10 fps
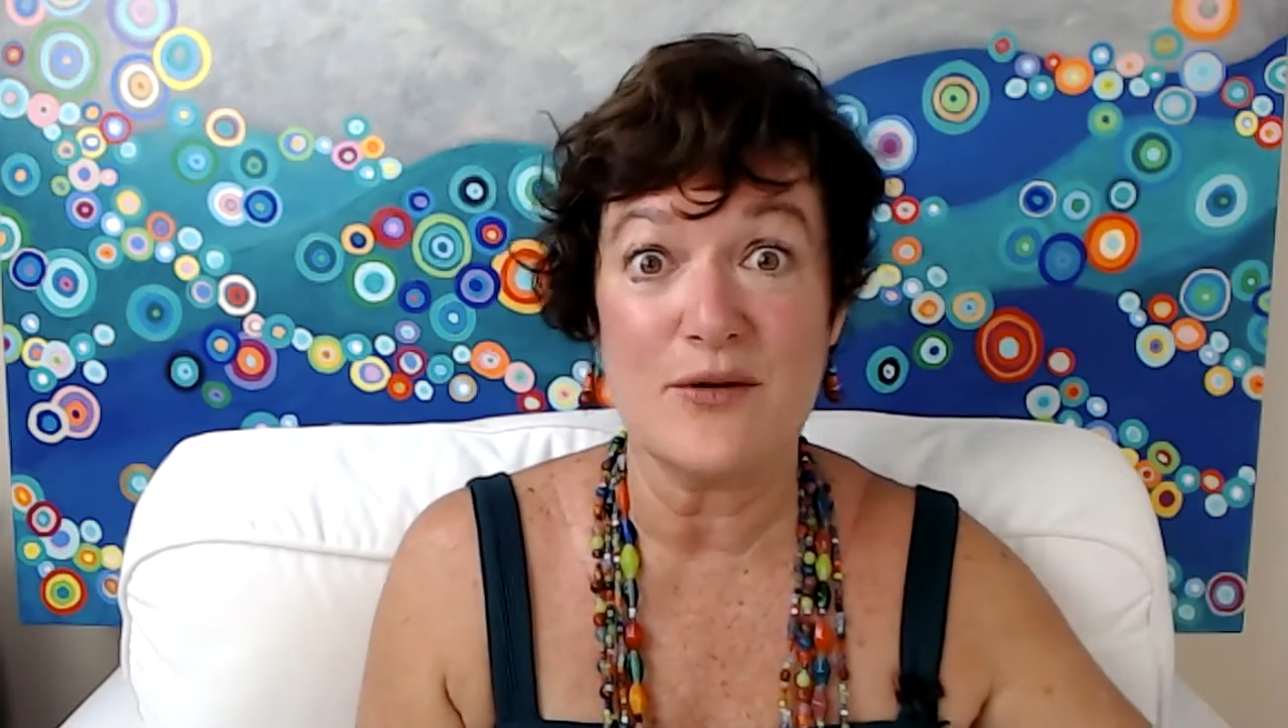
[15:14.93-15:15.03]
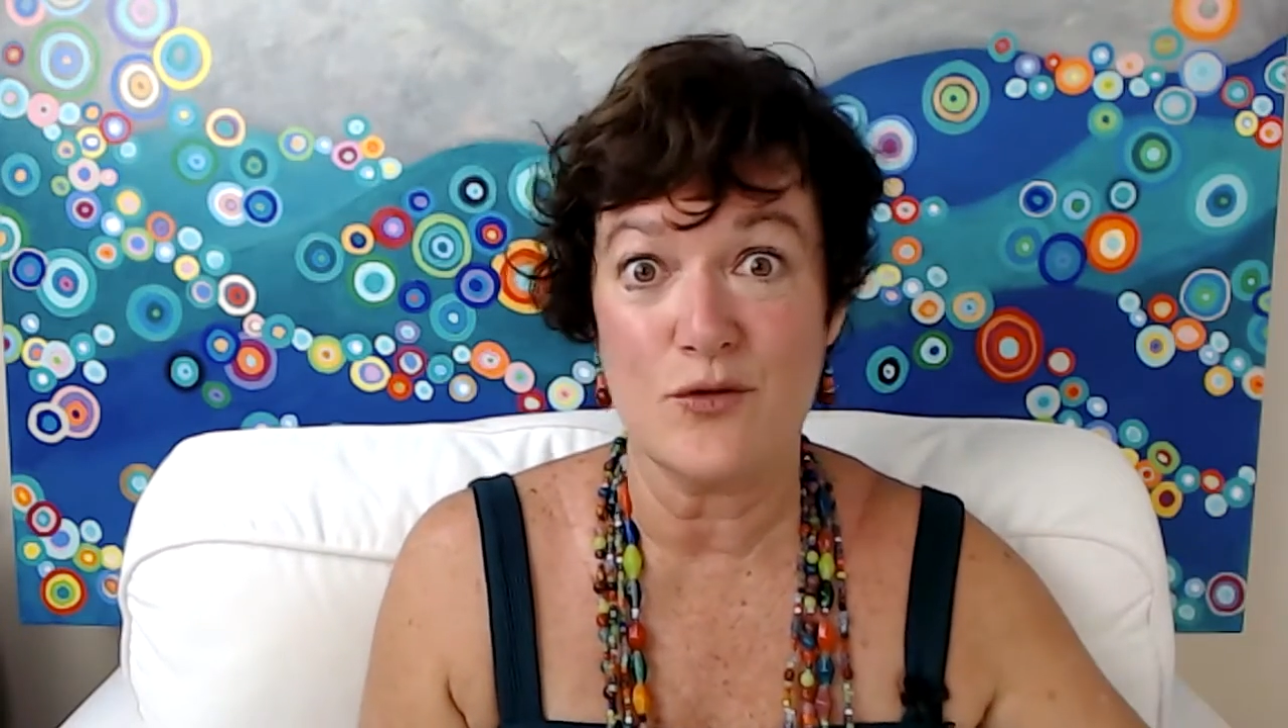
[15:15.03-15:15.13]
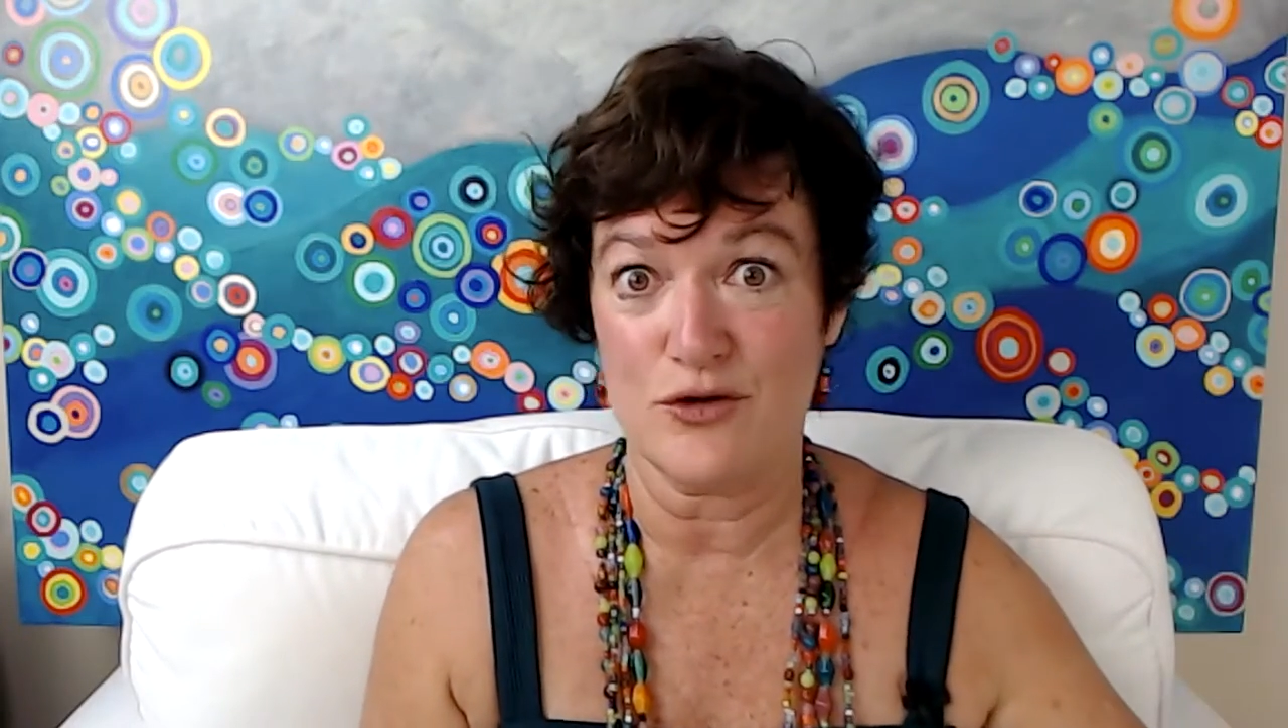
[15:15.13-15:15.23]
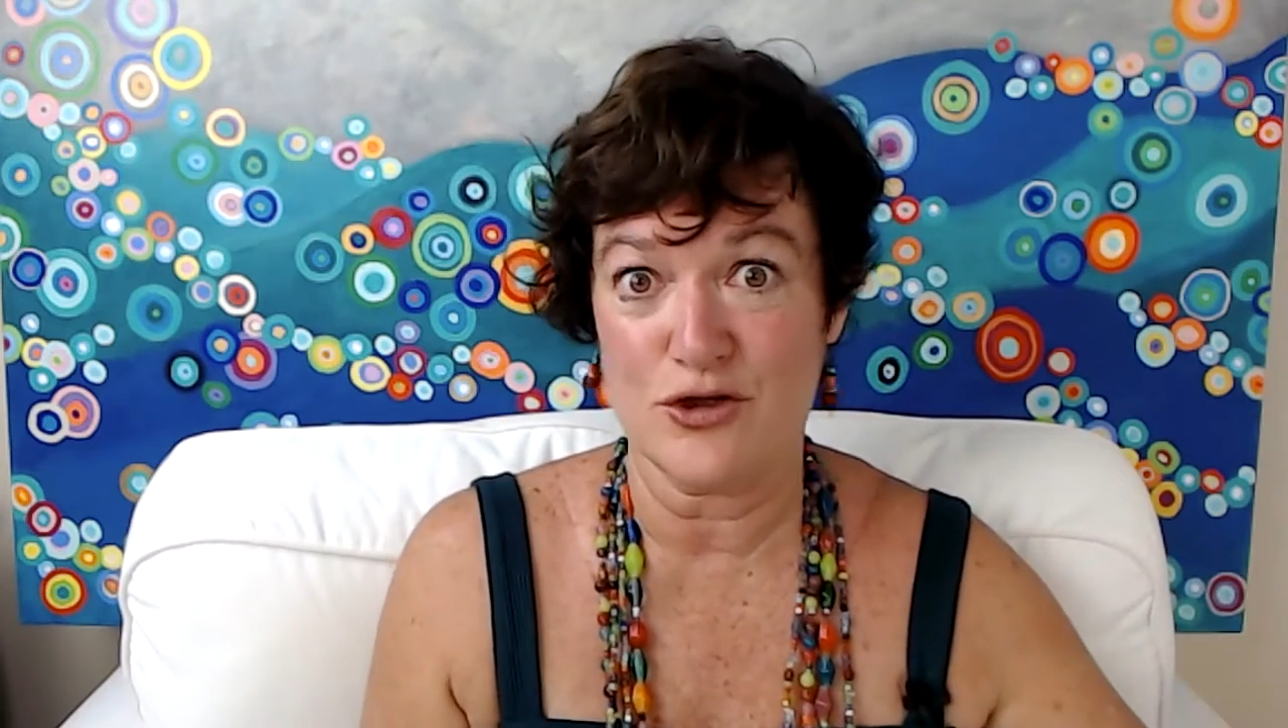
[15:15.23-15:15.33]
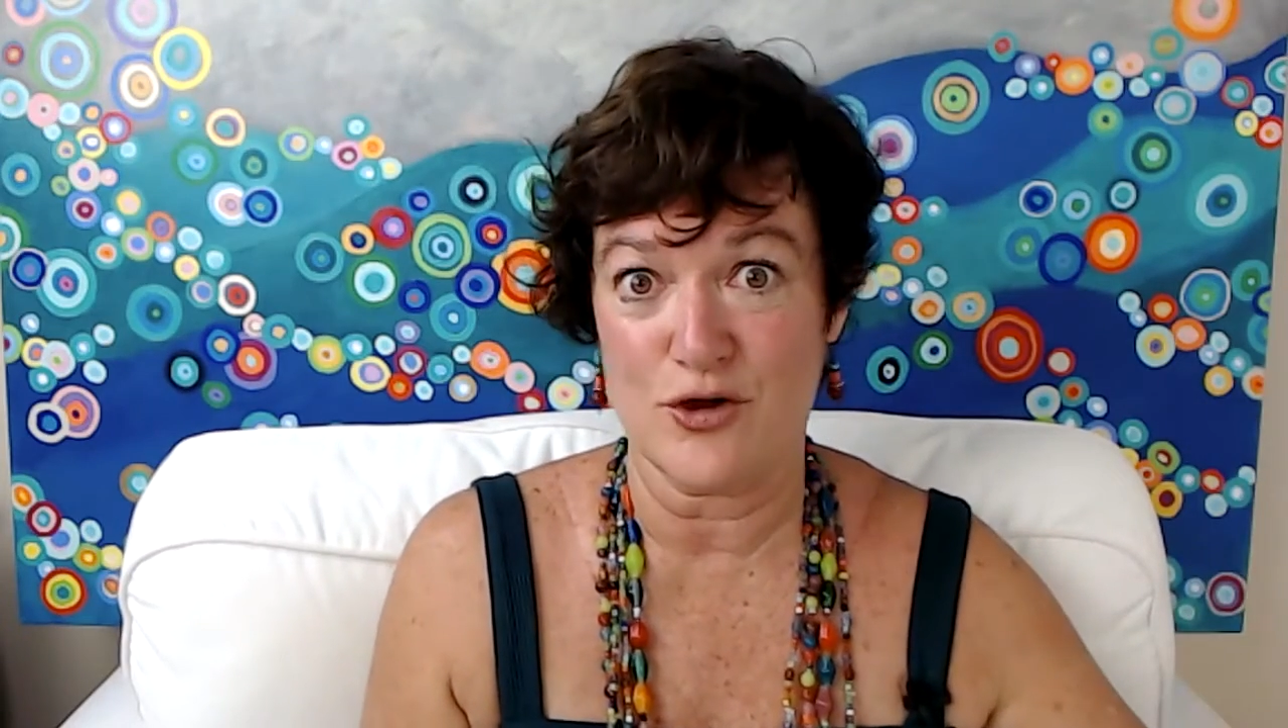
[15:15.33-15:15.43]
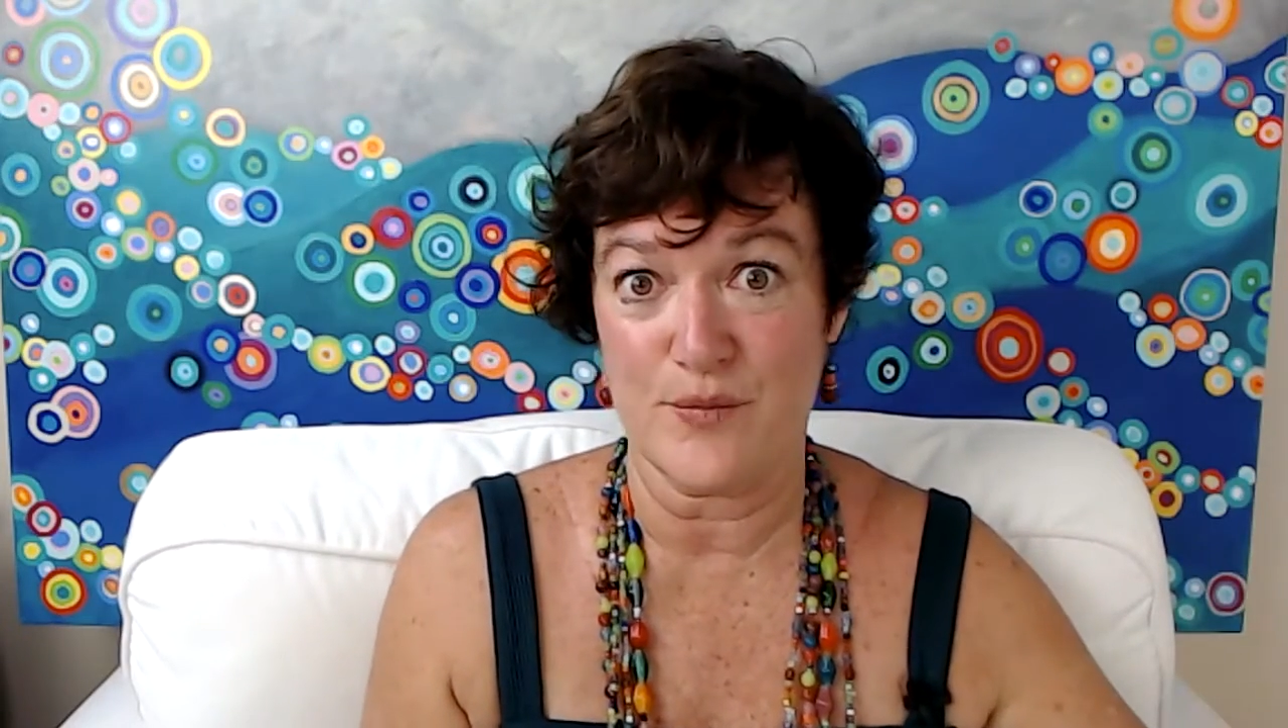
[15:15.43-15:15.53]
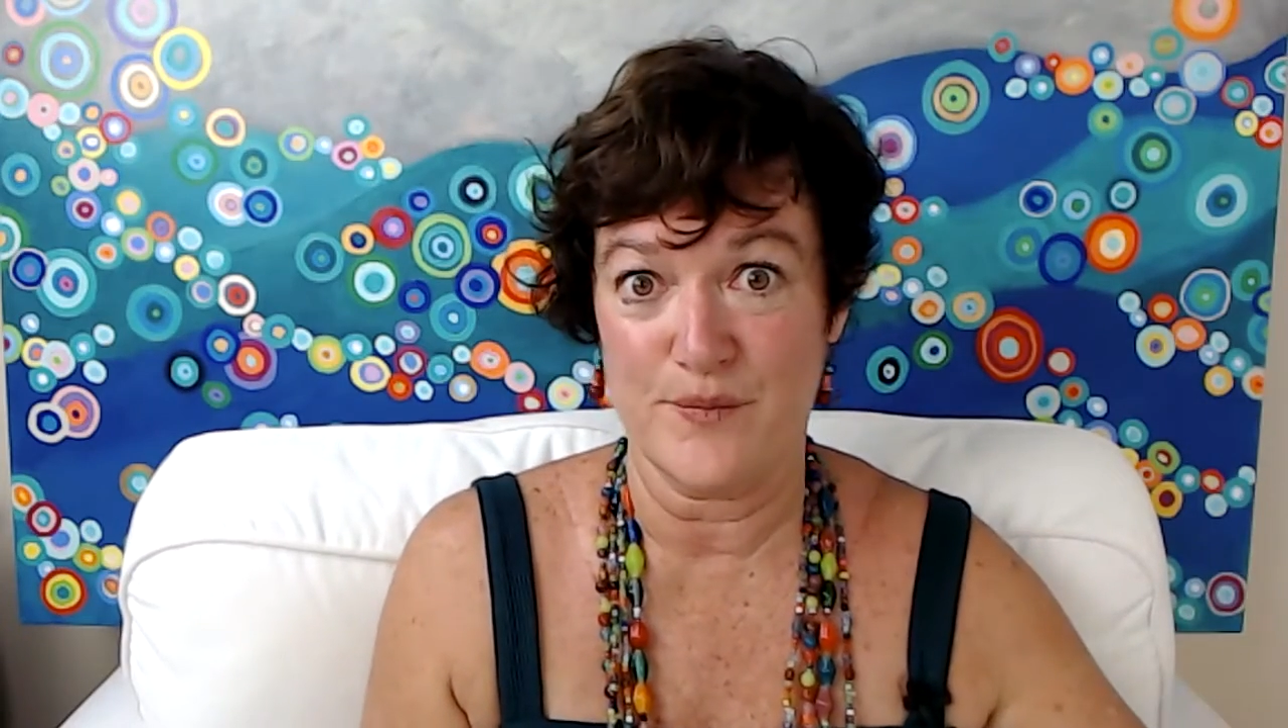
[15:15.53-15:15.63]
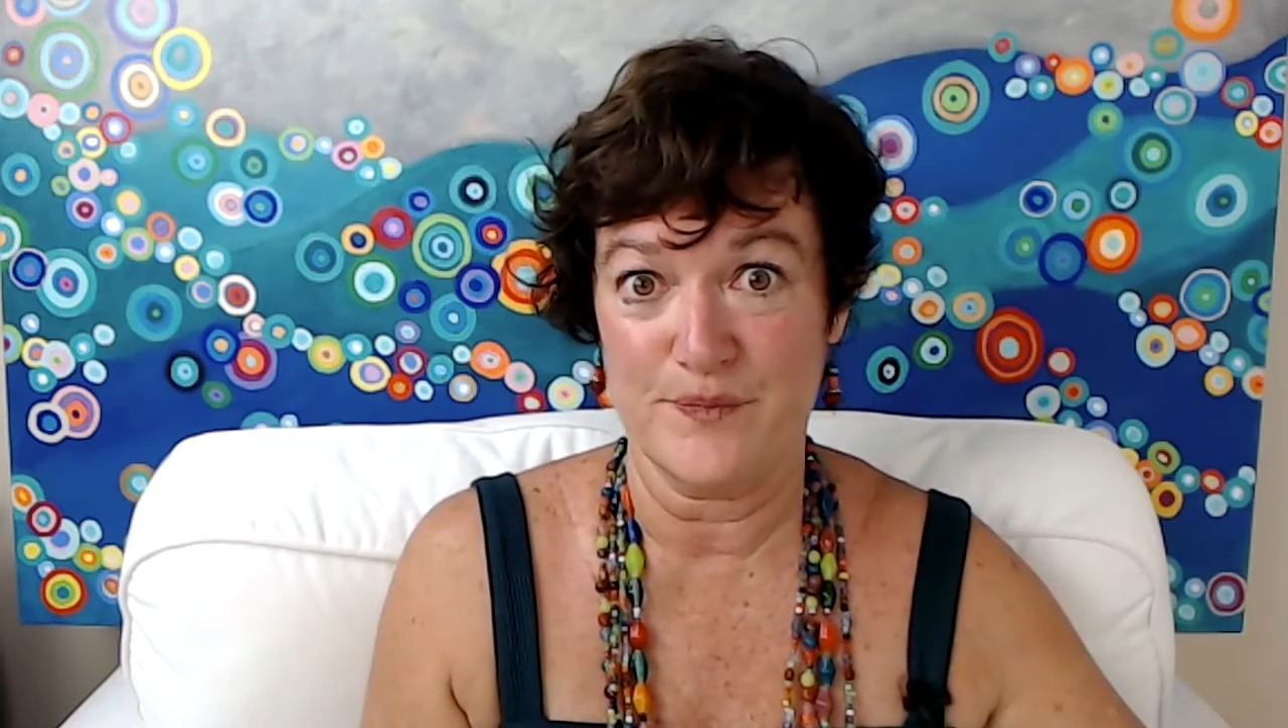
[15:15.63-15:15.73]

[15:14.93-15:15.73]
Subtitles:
workshop.